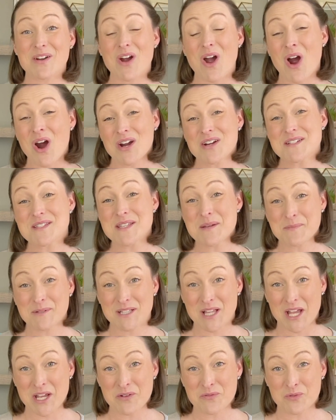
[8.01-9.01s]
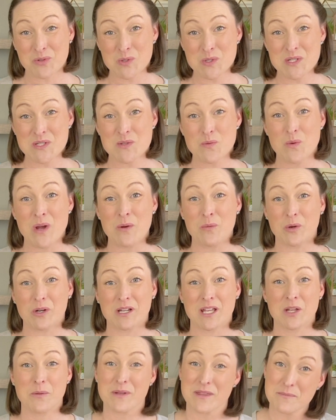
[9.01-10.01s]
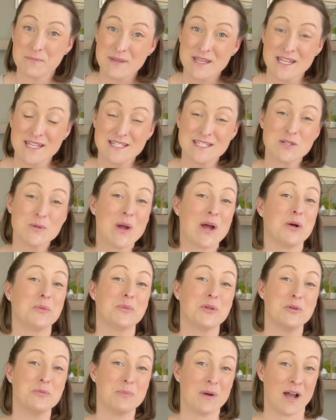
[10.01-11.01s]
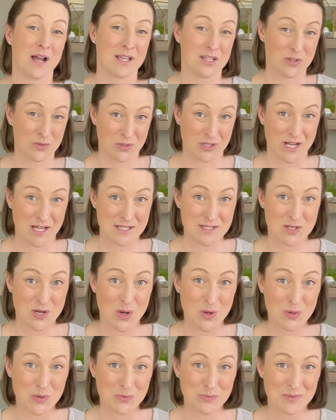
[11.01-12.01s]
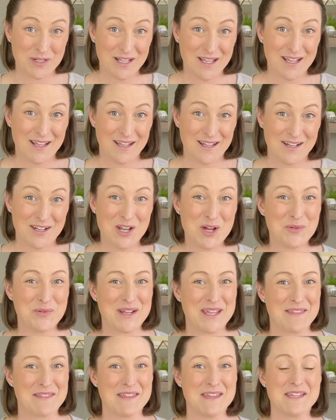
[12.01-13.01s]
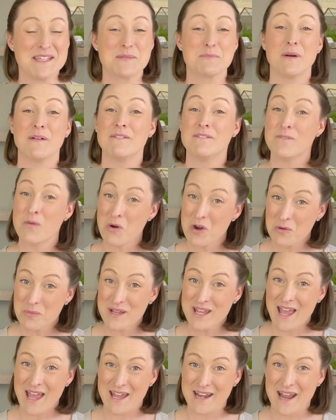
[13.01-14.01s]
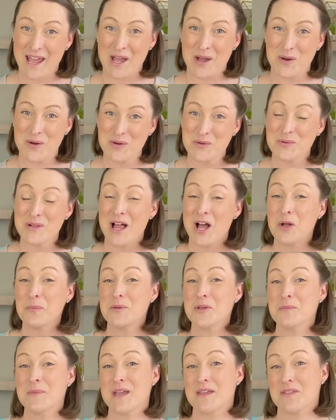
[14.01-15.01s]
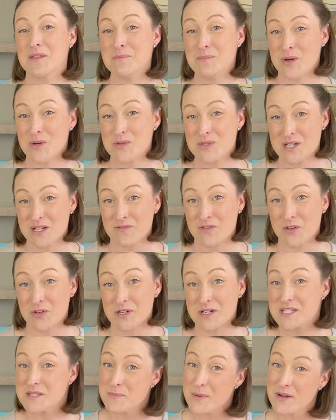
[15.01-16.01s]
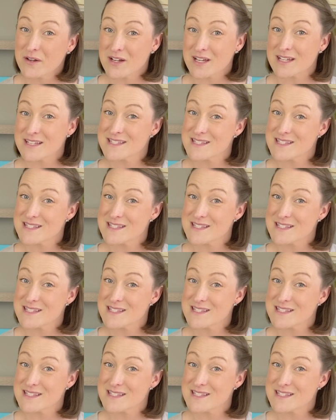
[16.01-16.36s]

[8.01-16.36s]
are some client rules when working with me to help you buy your next home. Knowing these before we head out will help you make the most of your experience